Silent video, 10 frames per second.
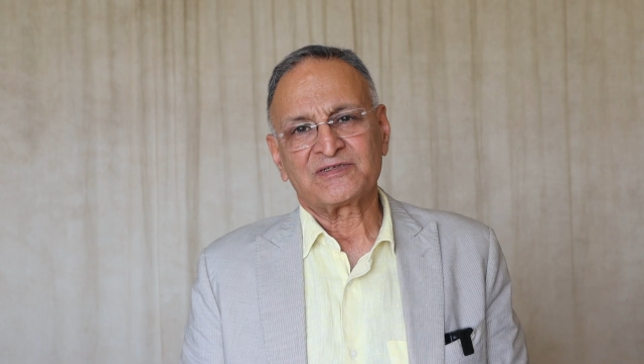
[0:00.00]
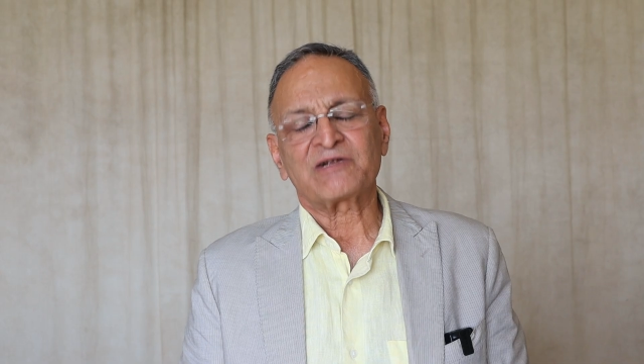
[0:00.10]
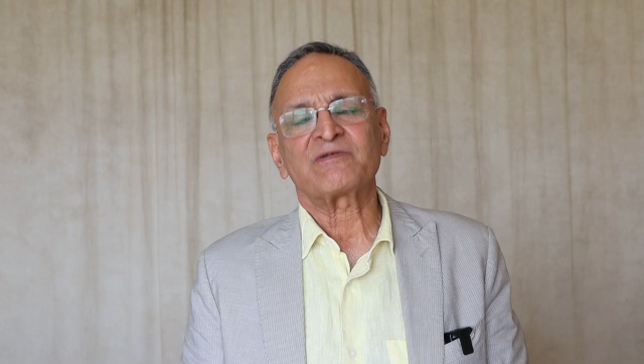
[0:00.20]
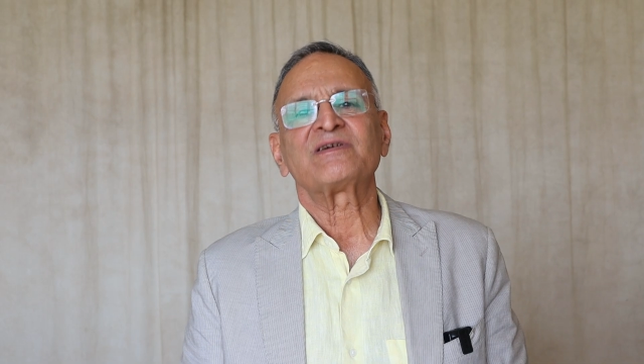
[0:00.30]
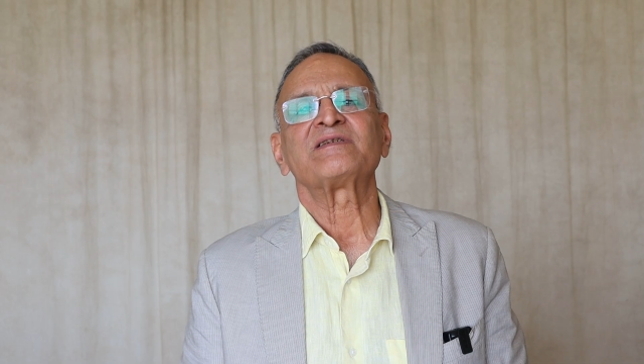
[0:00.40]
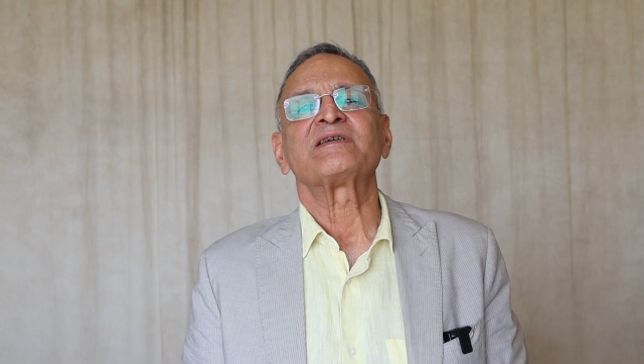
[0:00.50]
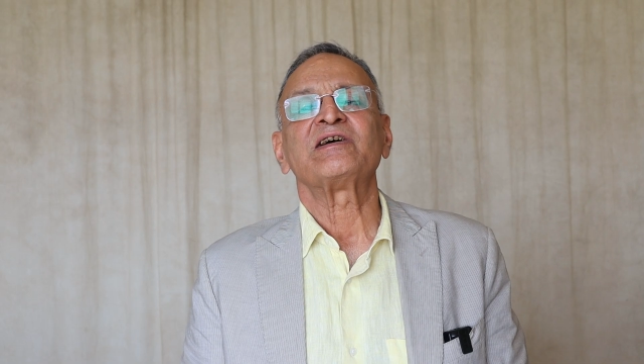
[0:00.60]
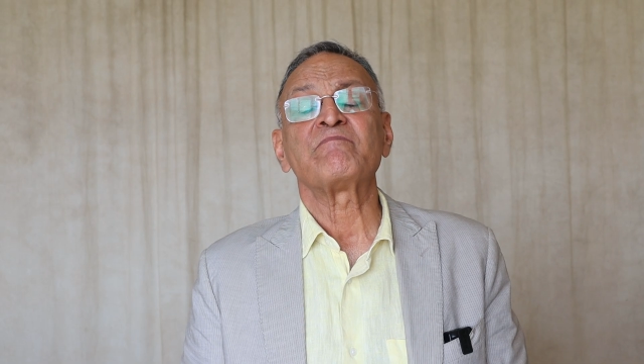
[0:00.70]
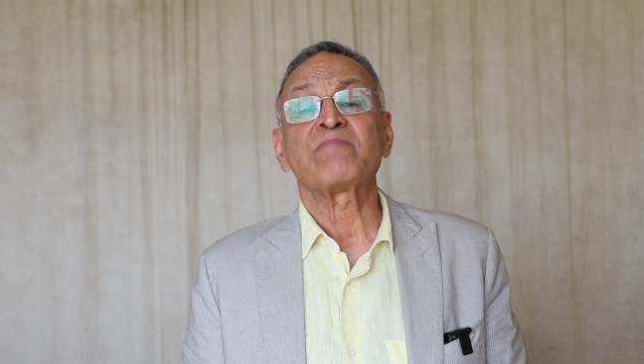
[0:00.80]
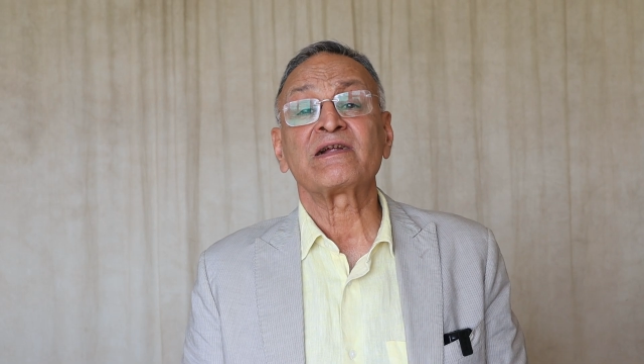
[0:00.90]
that
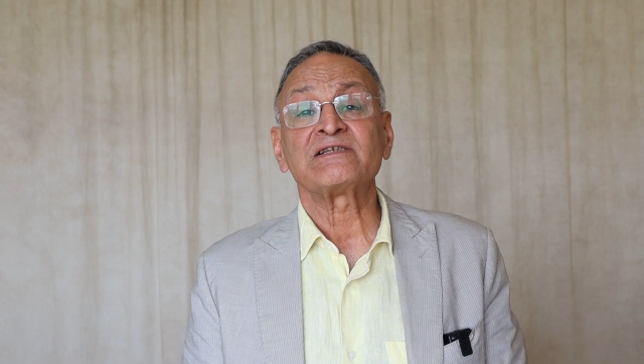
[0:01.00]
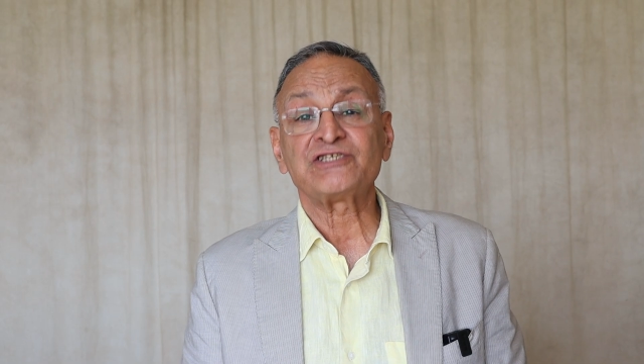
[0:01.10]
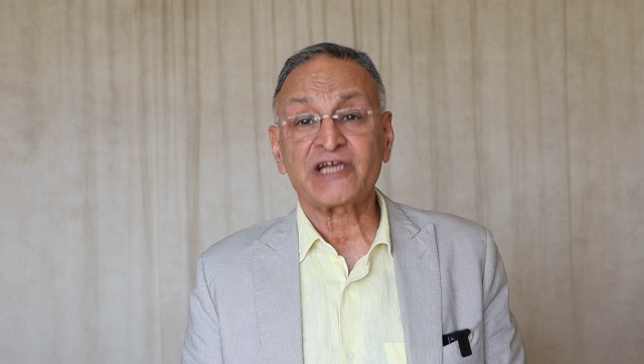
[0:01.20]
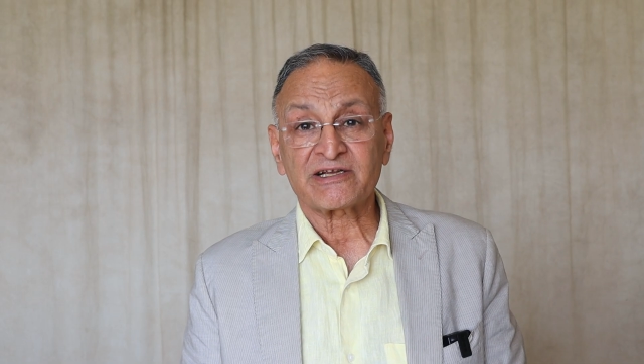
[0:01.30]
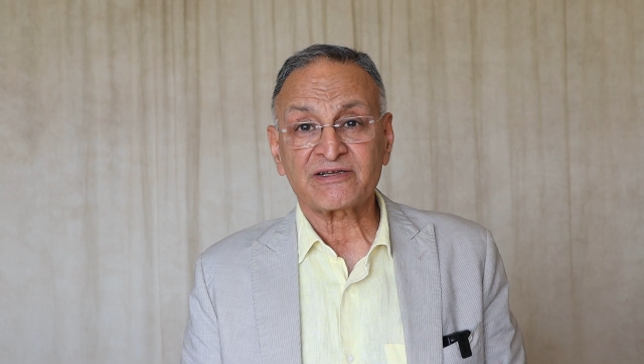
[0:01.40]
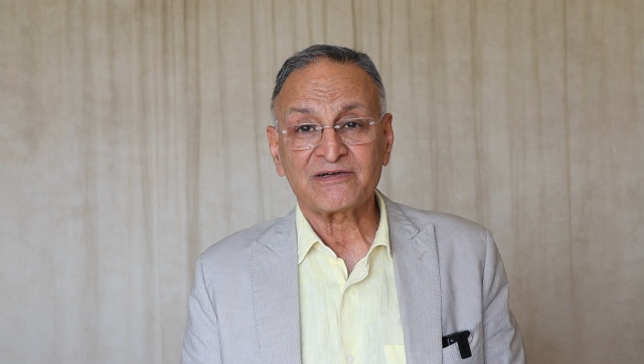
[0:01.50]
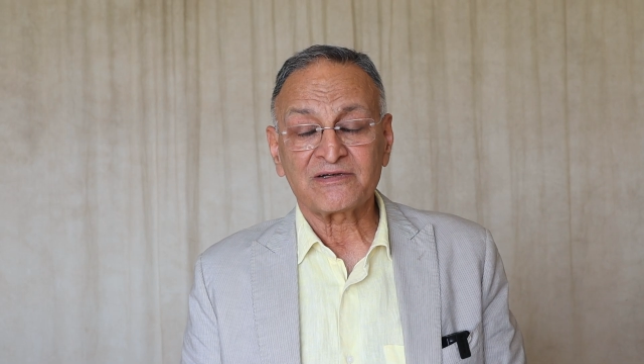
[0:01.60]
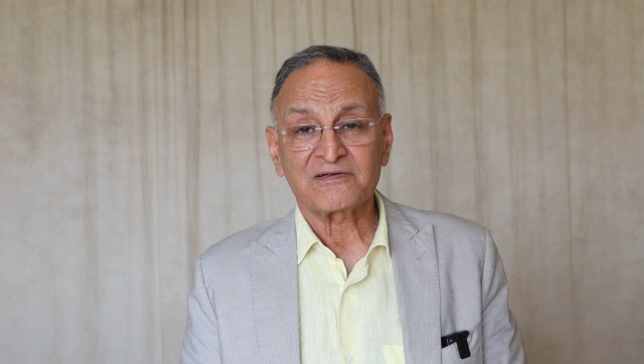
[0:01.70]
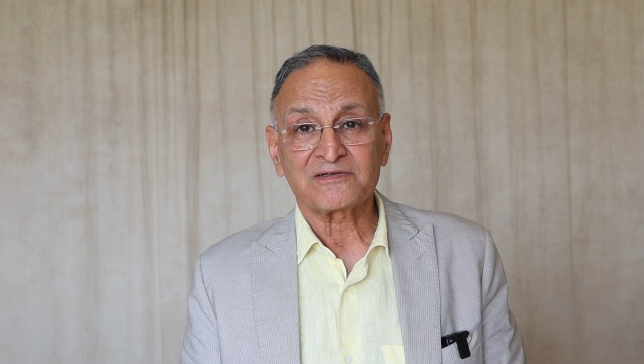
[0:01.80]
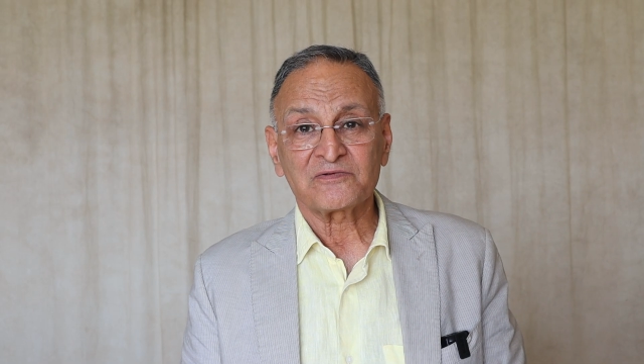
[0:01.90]
M brand checked
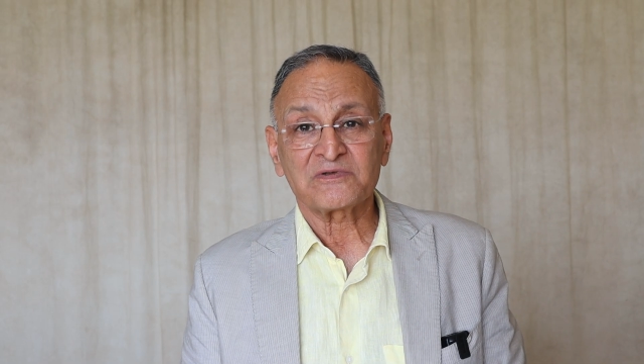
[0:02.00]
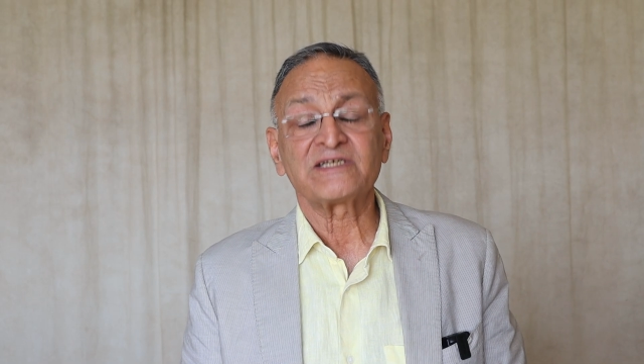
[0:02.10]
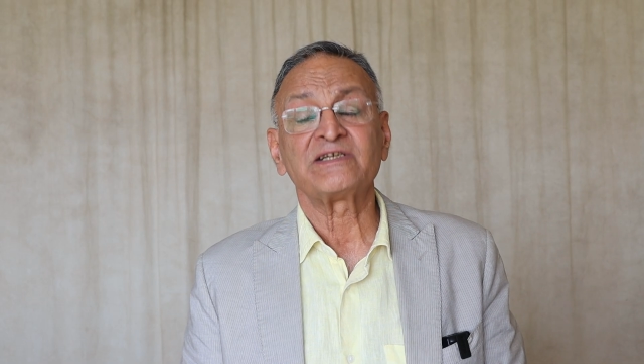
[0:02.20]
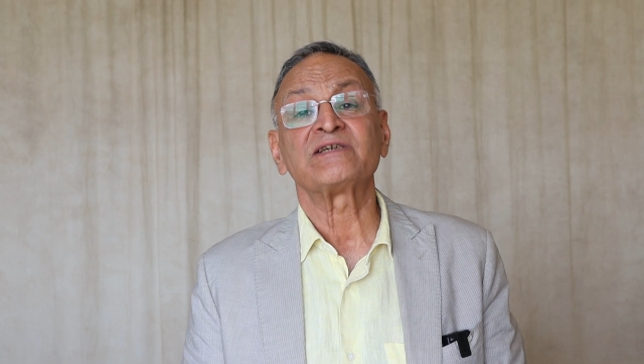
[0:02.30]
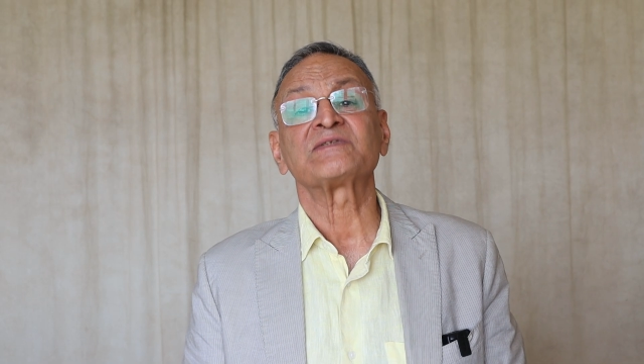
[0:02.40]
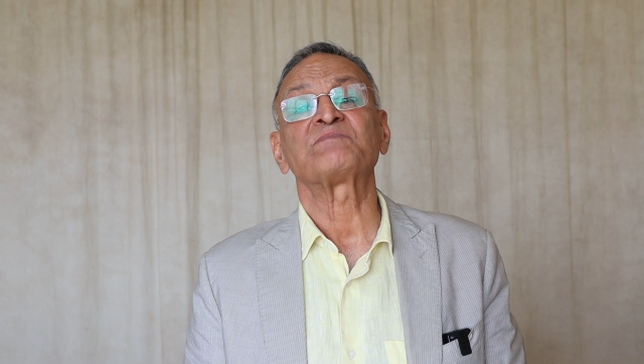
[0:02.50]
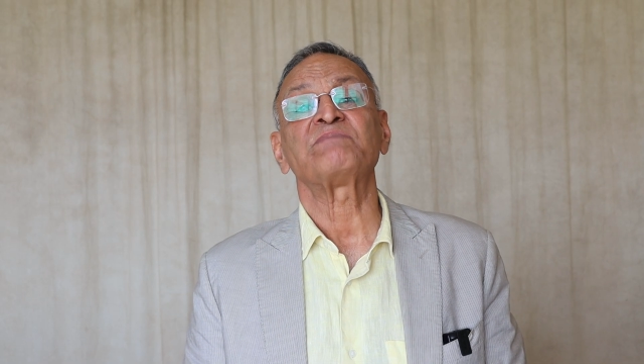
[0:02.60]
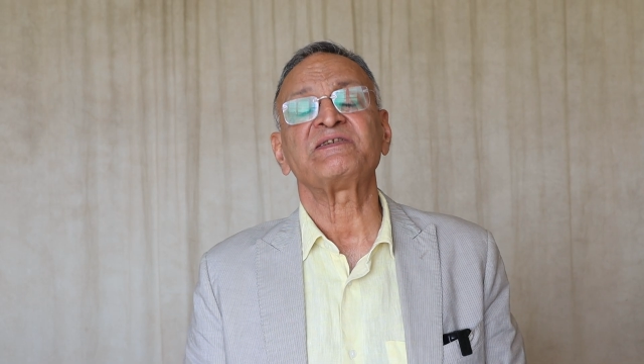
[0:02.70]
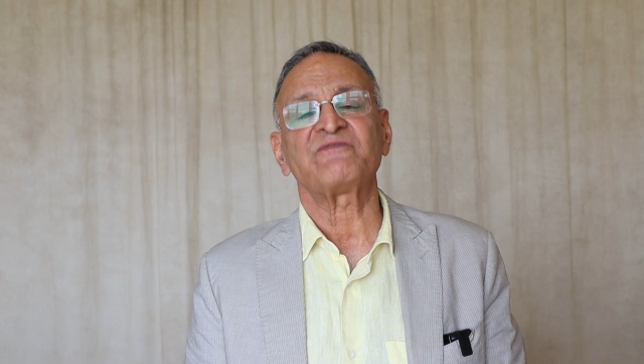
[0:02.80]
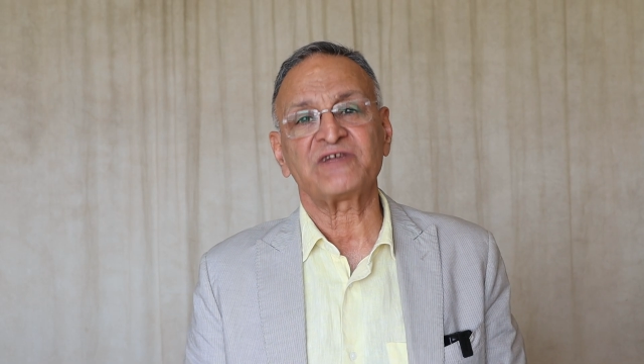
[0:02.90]
with India's
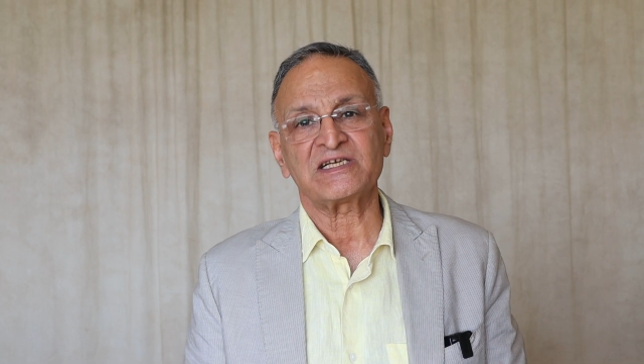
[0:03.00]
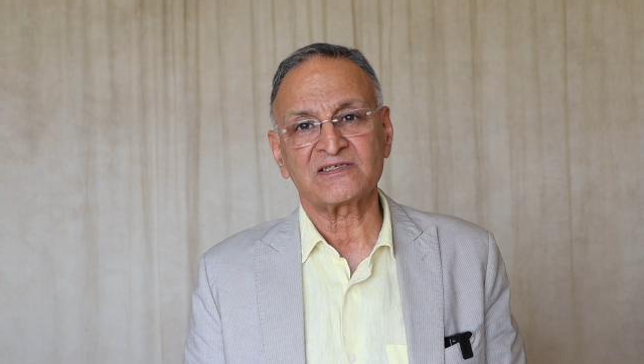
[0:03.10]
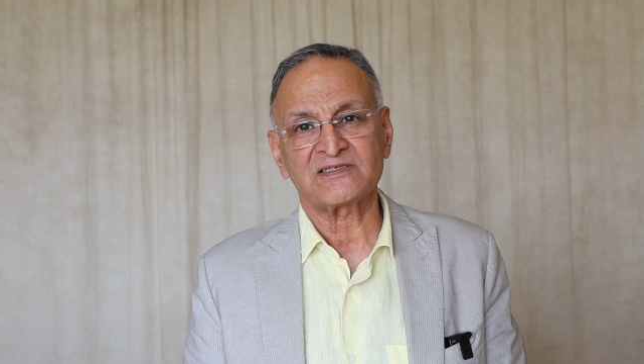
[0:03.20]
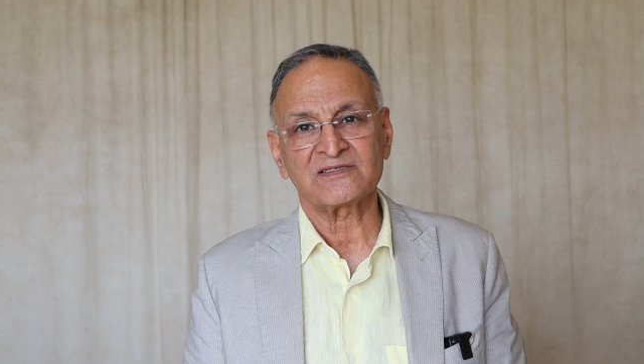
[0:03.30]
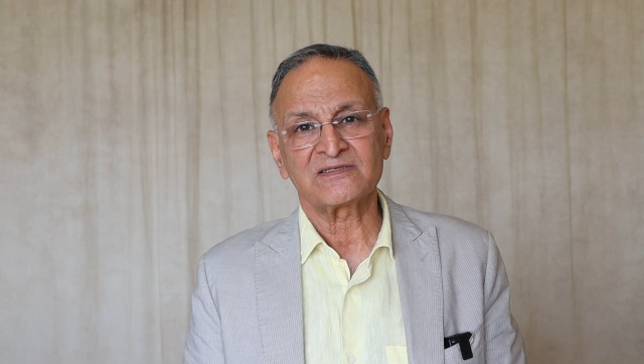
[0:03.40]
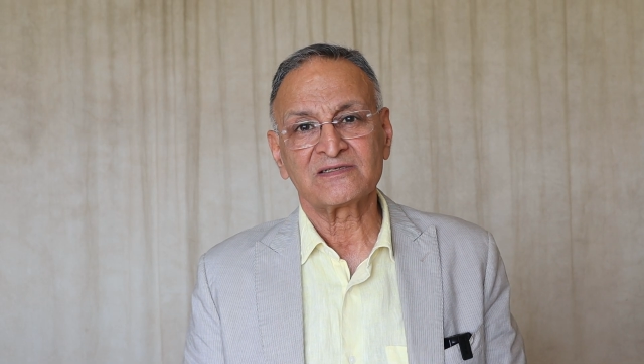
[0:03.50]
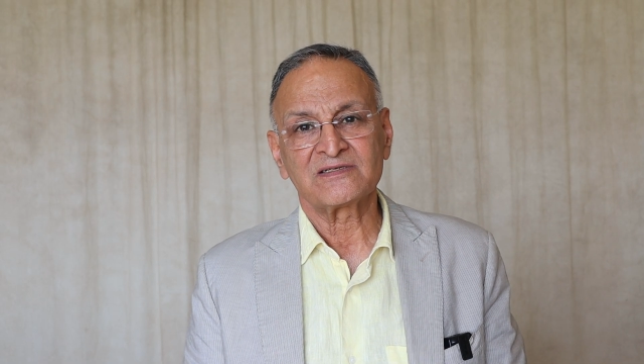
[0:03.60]
speed freaks